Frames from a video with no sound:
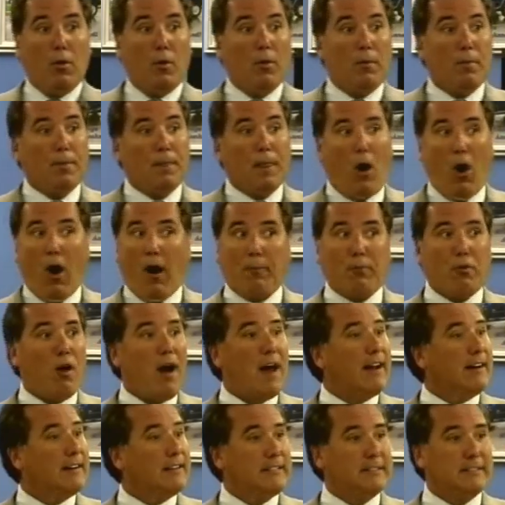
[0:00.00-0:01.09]
Our
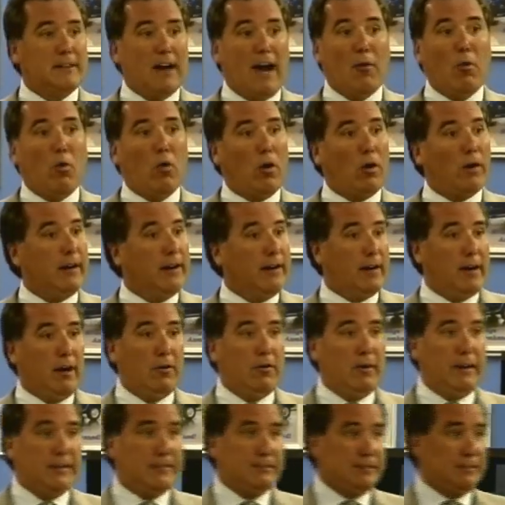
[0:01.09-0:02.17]
product does not work in a cold
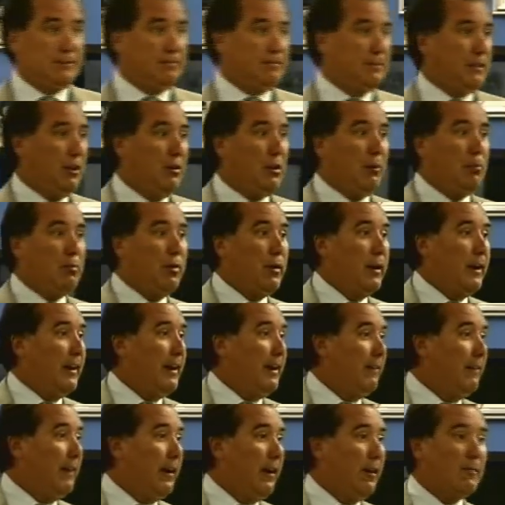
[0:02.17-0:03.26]
engine. You could put it in
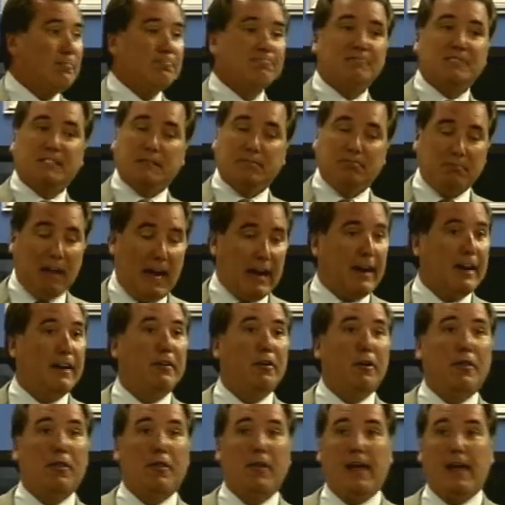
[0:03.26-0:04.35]
there, it's not going to do a
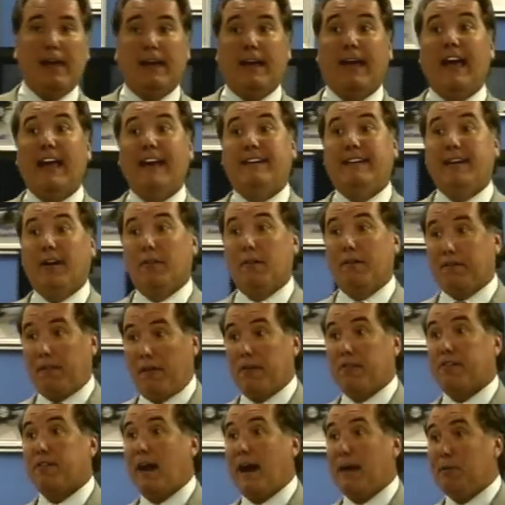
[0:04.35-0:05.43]
thing until the first
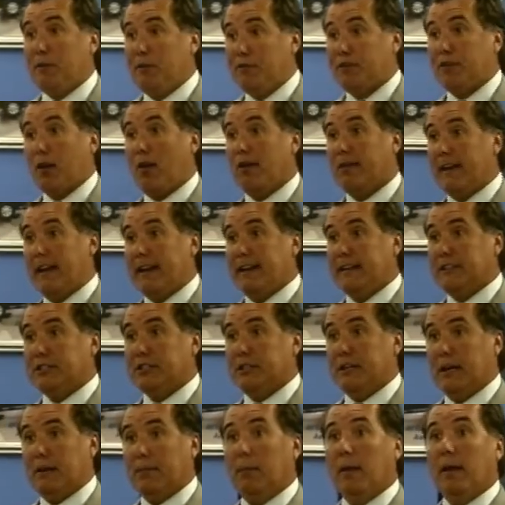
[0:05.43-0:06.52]
time you start that engine
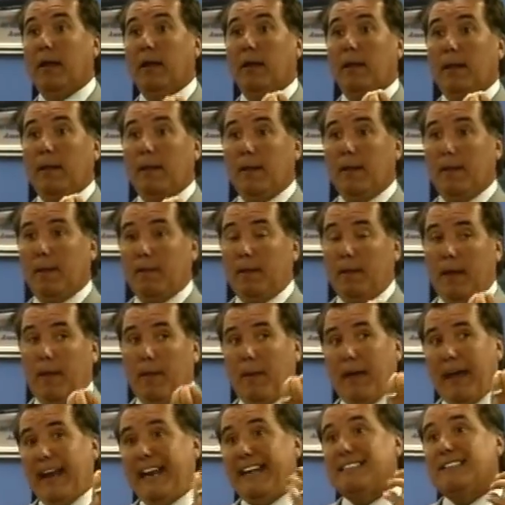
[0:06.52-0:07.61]
up.
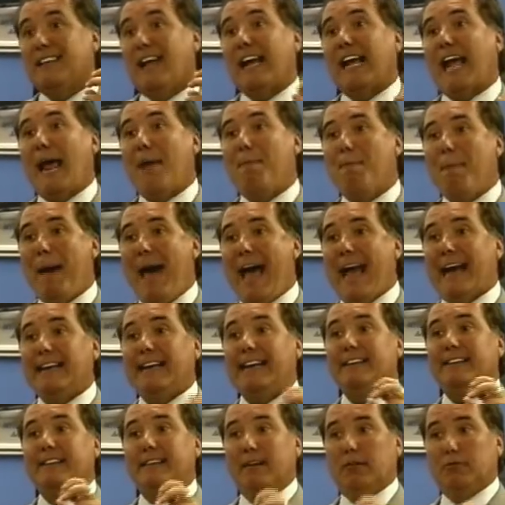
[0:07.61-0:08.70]
It is like a magnet
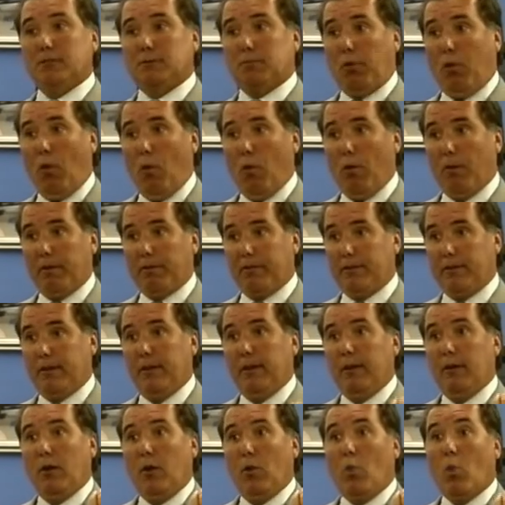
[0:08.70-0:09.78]
to those pores
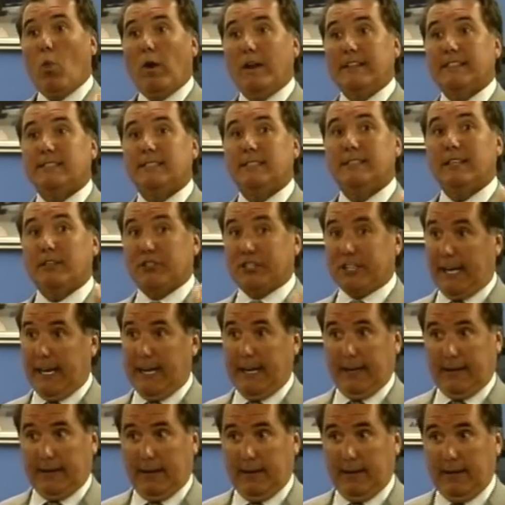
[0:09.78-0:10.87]
once there's
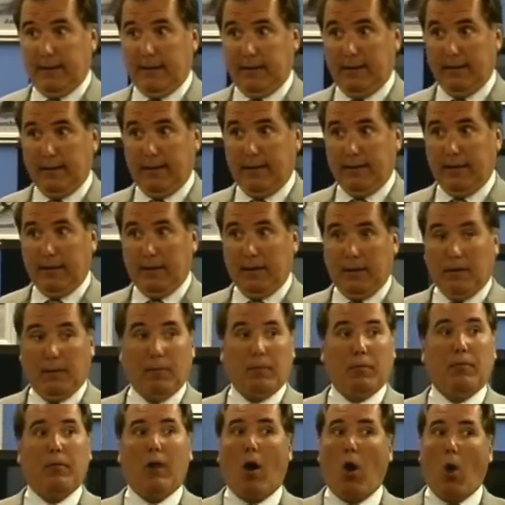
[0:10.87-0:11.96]
heat.
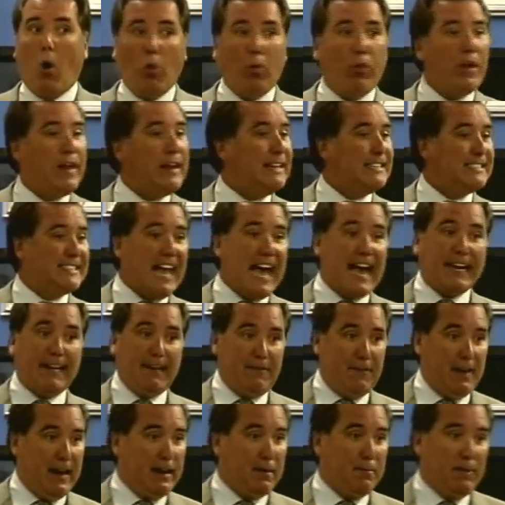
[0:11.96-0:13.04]
The whole thing is
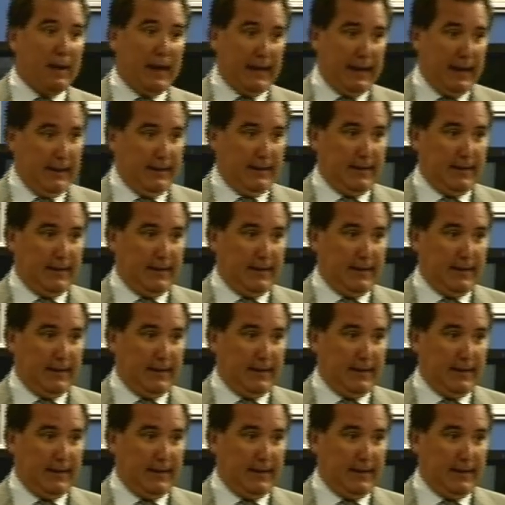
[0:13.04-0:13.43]
activated by heat.